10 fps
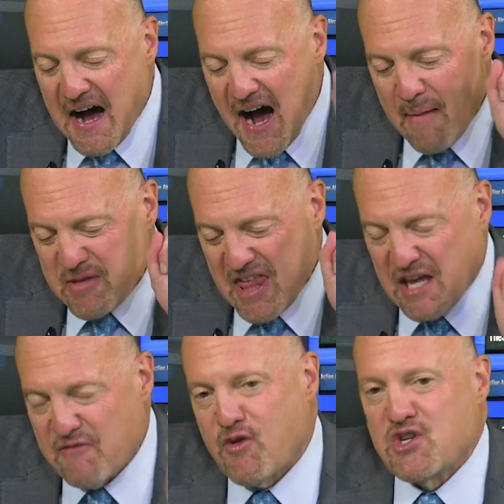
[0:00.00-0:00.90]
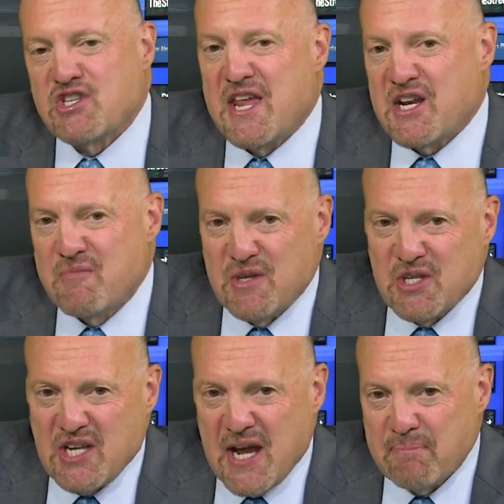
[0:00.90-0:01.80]
I'm thinking First Data could be the
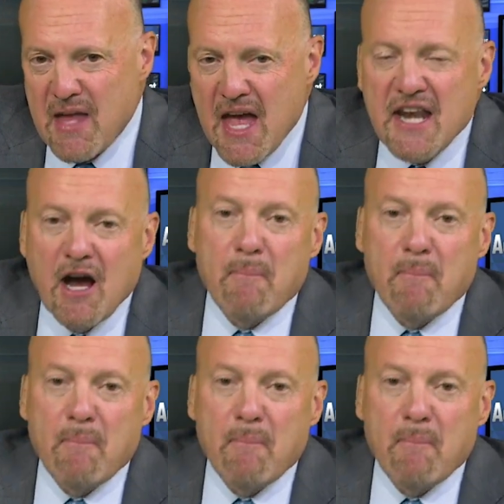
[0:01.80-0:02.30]
same. Now,